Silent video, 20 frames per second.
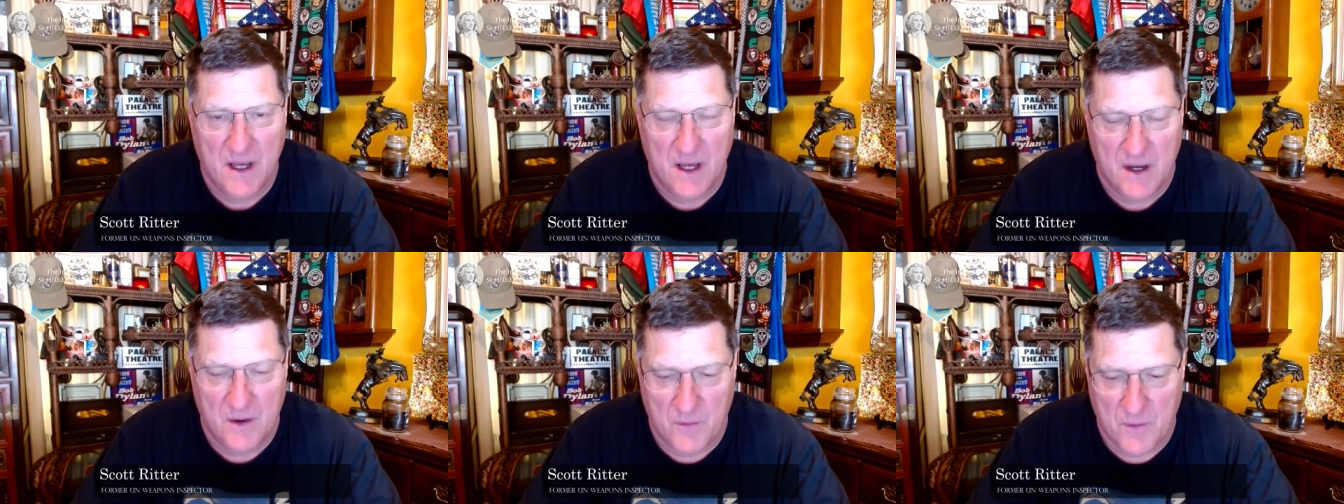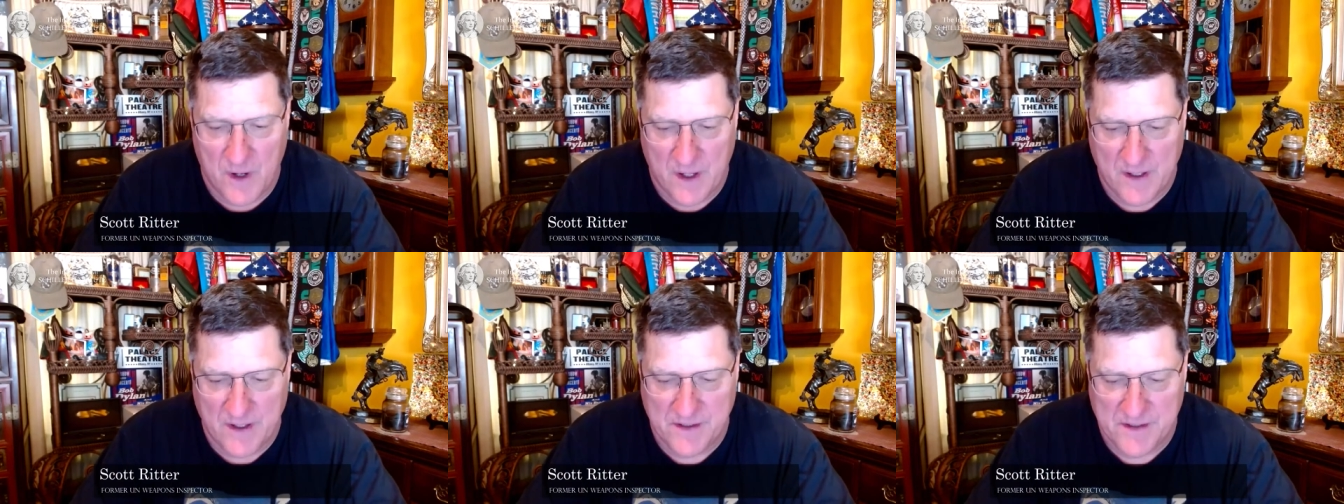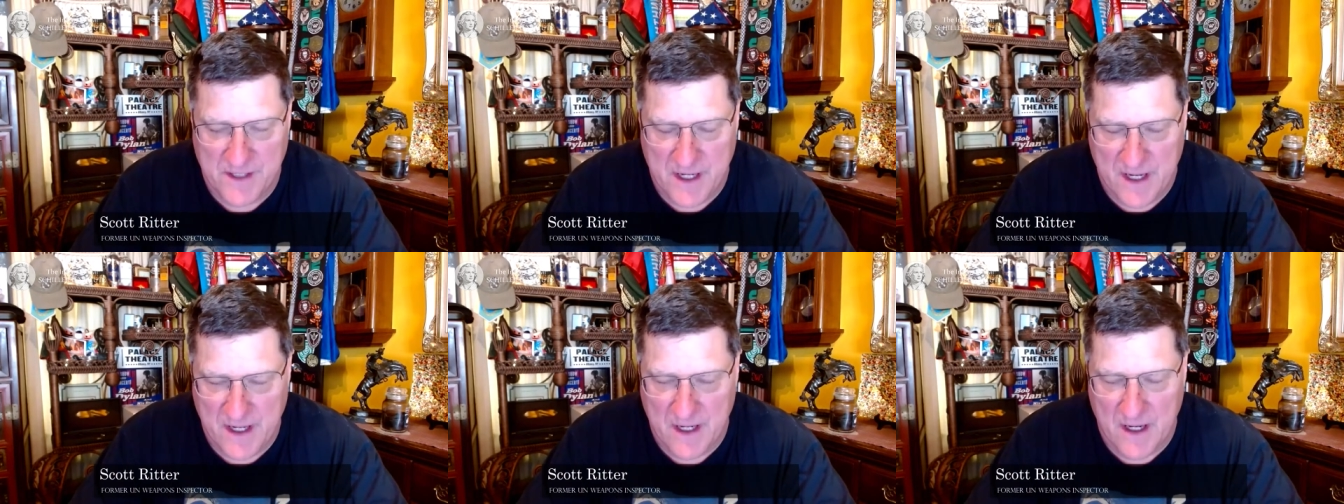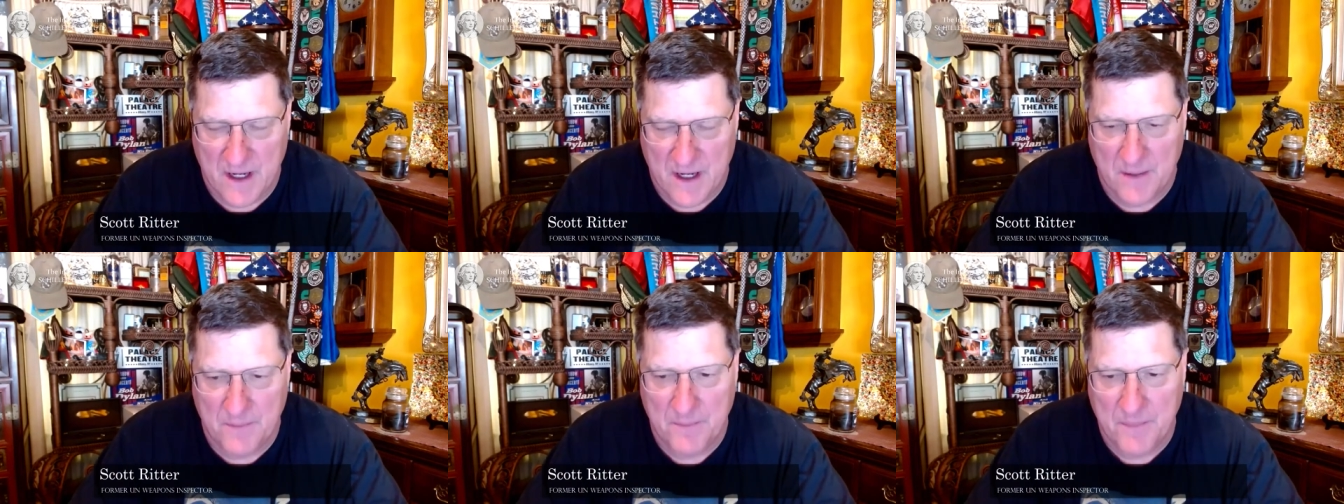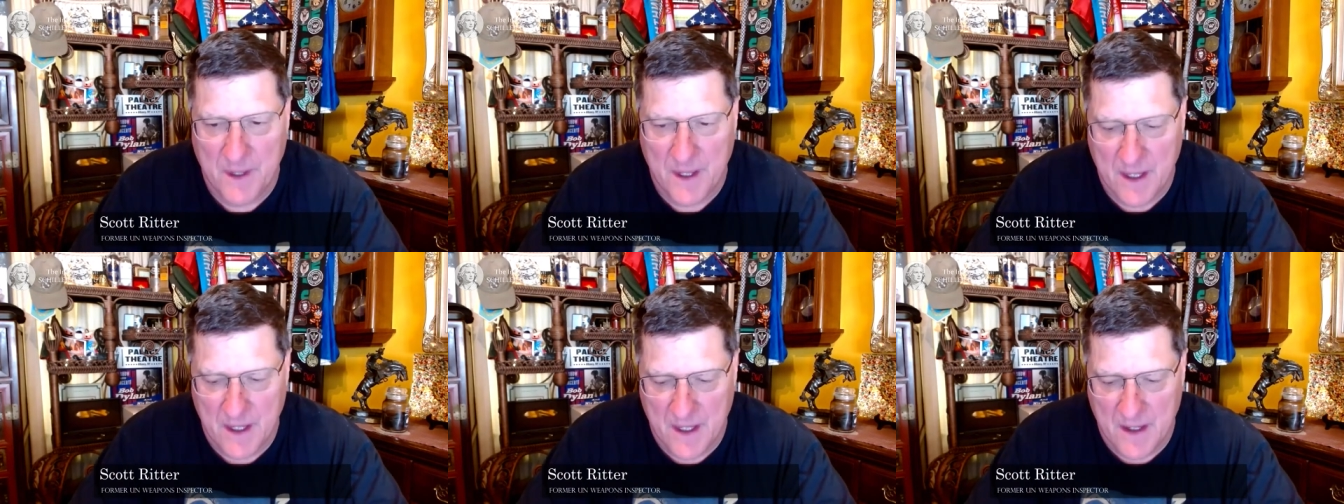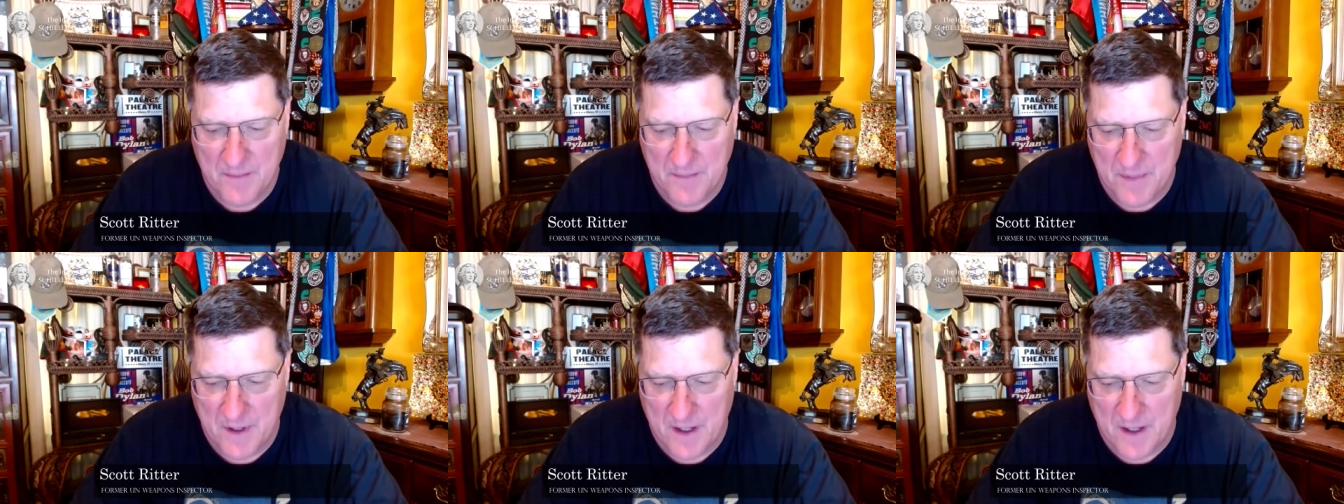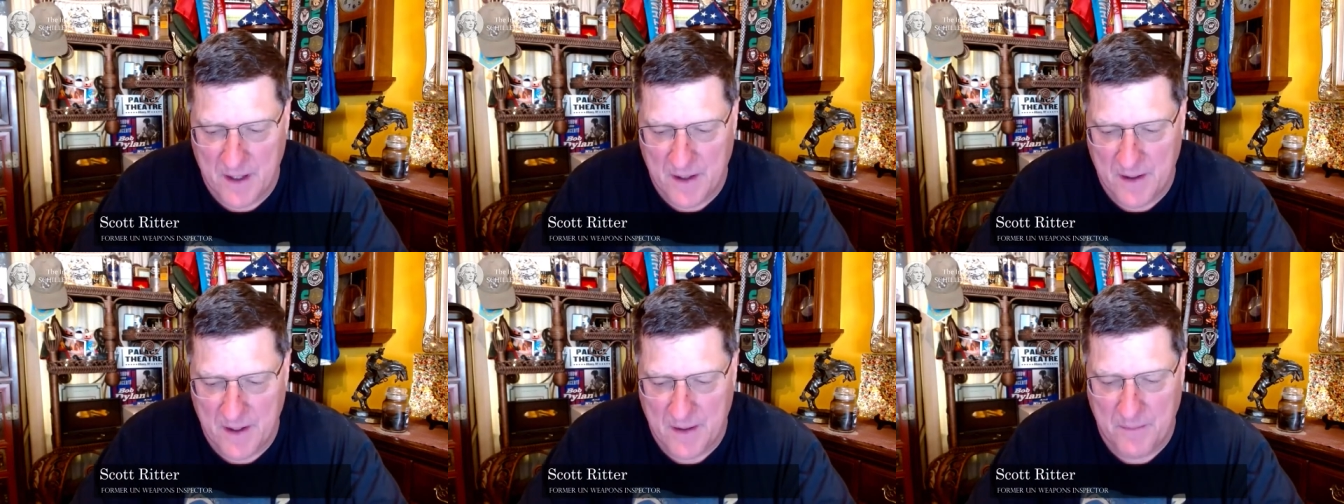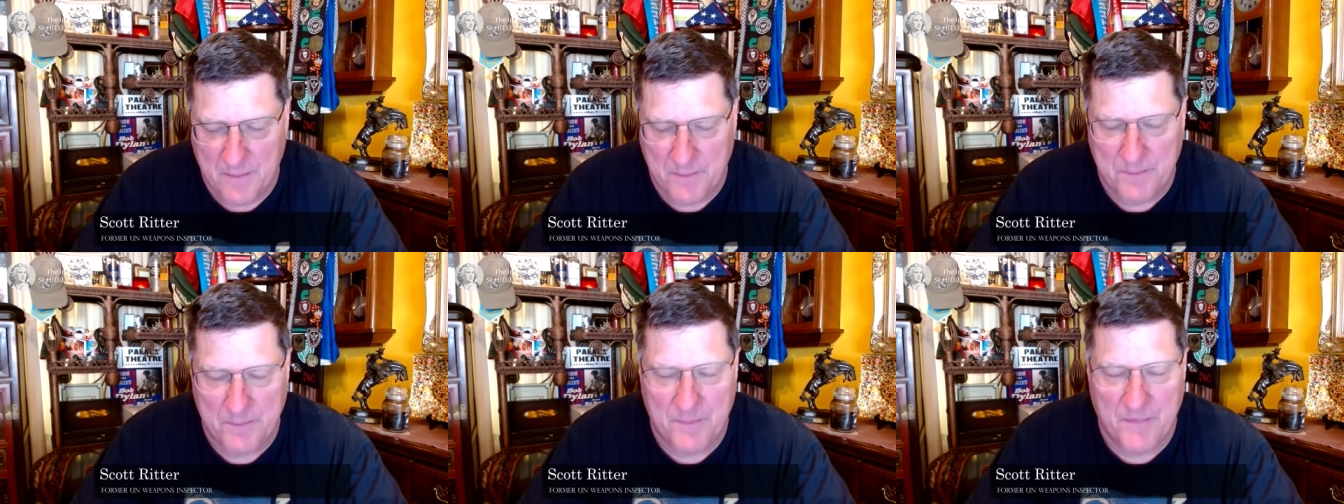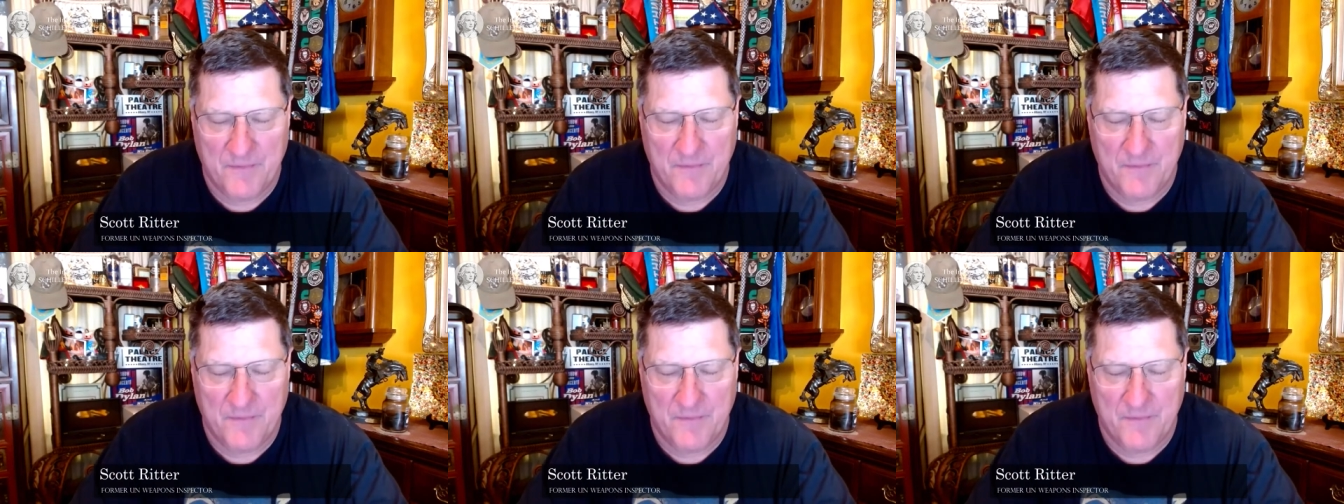Uh, one is a, um, a, a,